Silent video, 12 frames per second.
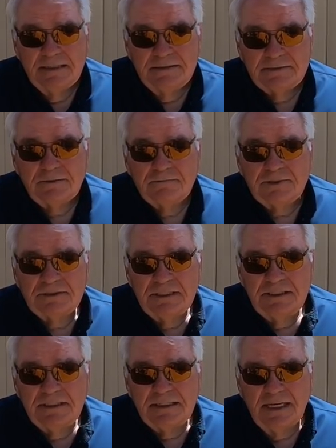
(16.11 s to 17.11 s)
Just going to
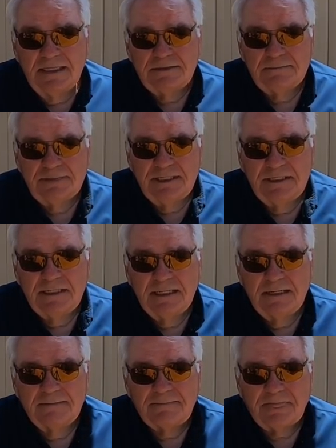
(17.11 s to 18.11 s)
continue to catch them and
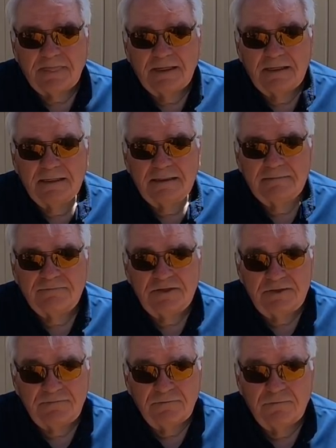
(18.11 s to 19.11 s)

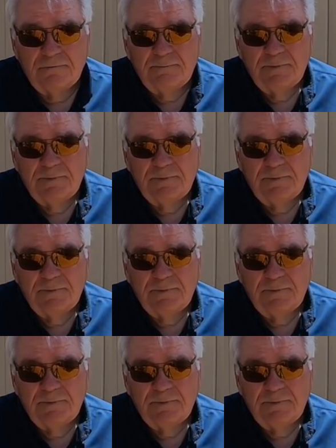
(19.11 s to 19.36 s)
fish for them.